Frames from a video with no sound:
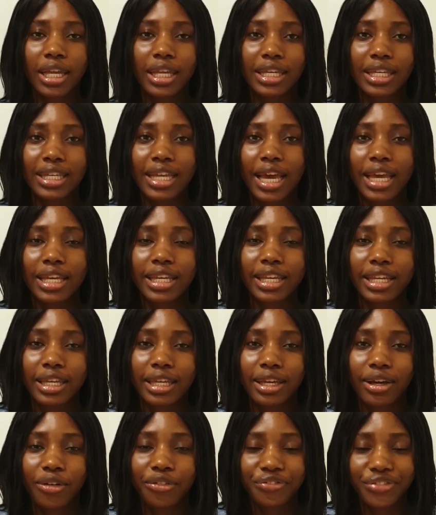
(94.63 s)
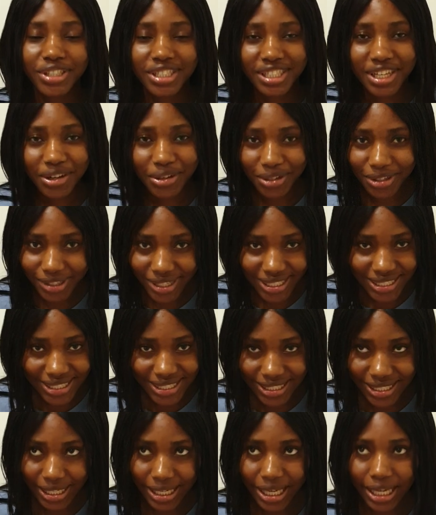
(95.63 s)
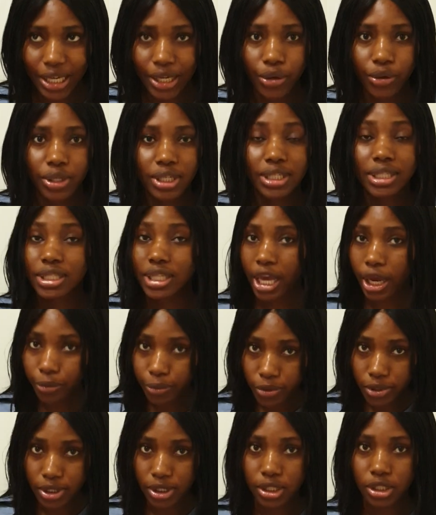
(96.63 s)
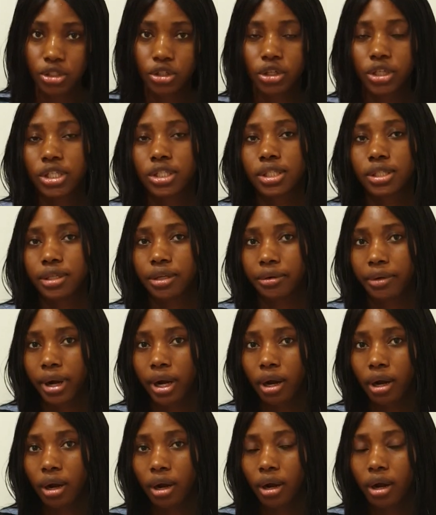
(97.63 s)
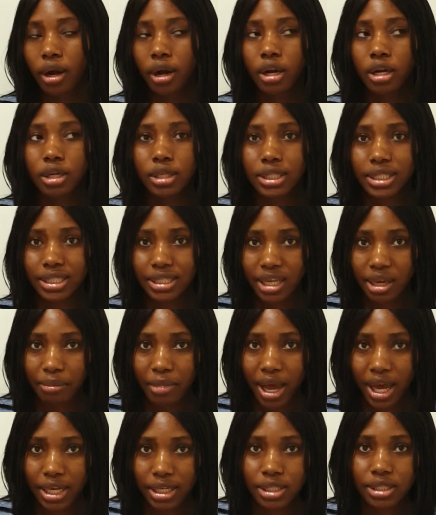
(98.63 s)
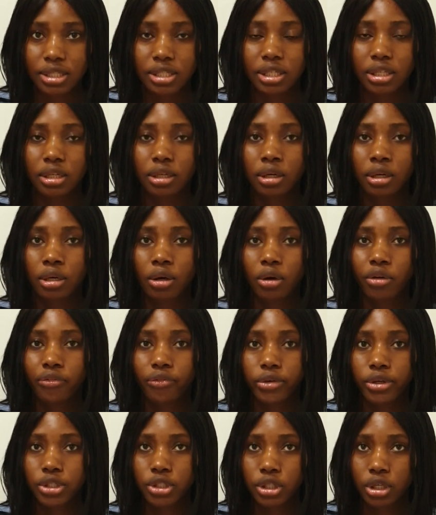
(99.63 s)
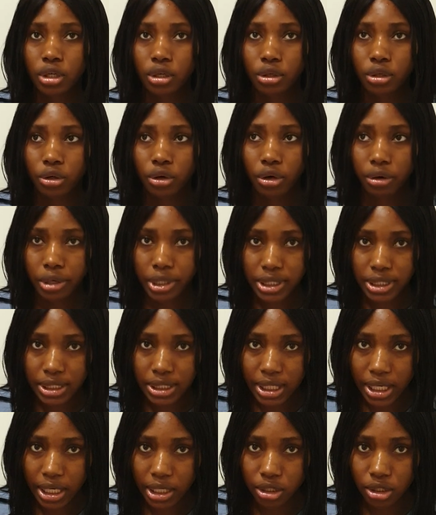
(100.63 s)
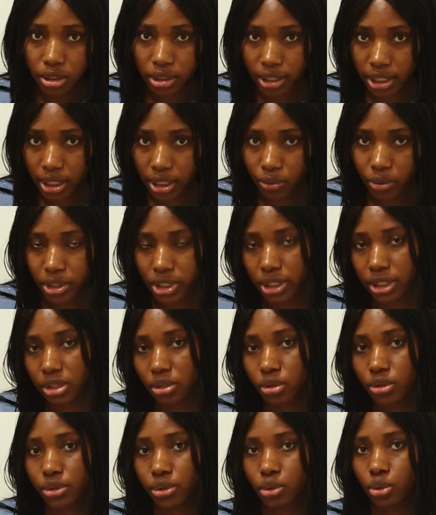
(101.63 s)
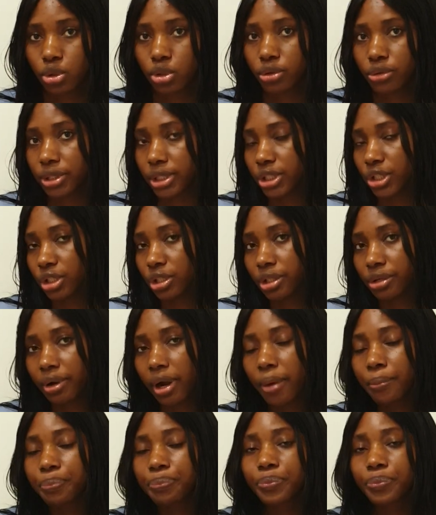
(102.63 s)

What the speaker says: Then the official currency in Northern Cyprus is Turkish lira, same as the official currency in Turkey, which is also Turkish lira.